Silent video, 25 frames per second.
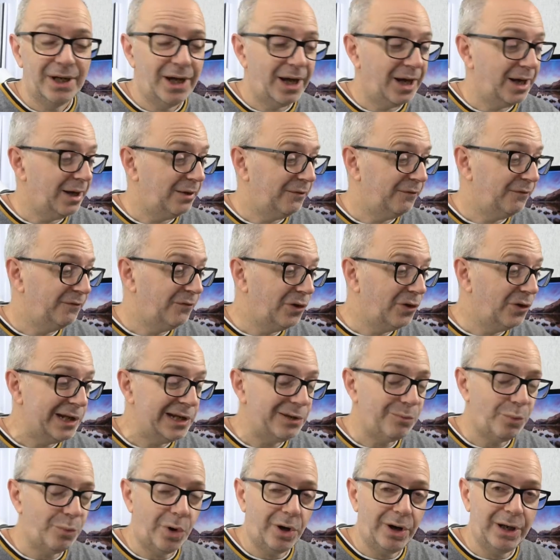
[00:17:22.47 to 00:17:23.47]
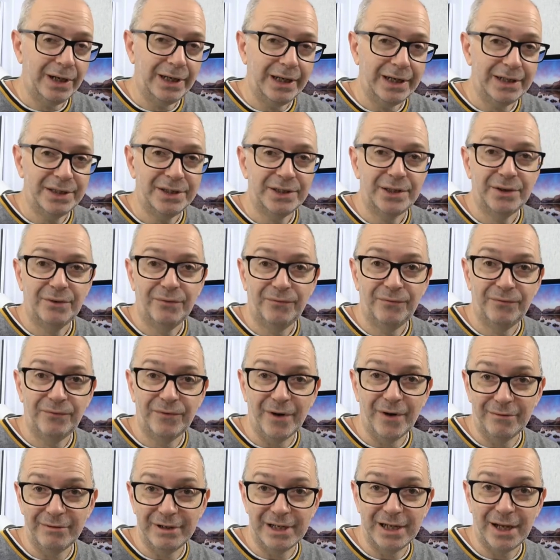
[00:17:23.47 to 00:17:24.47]
uh, fully wireless,
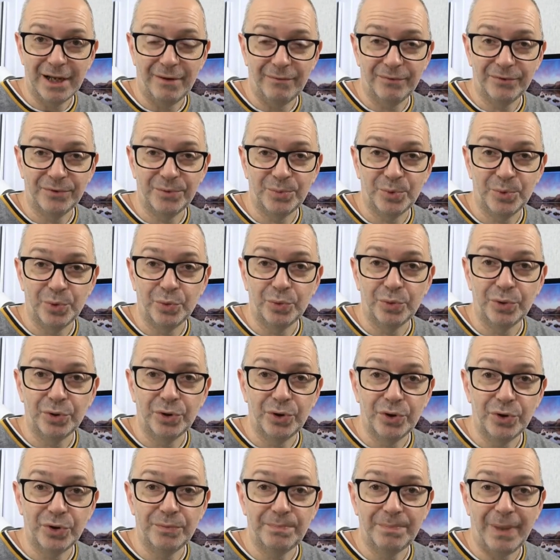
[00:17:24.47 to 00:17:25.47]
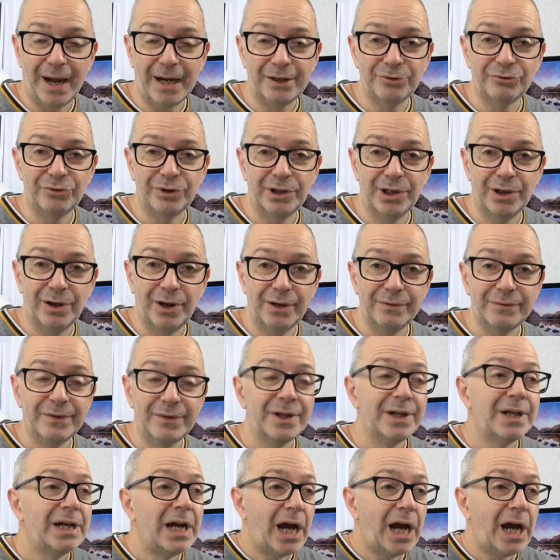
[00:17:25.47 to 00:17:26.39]
very comfortable, good battery life,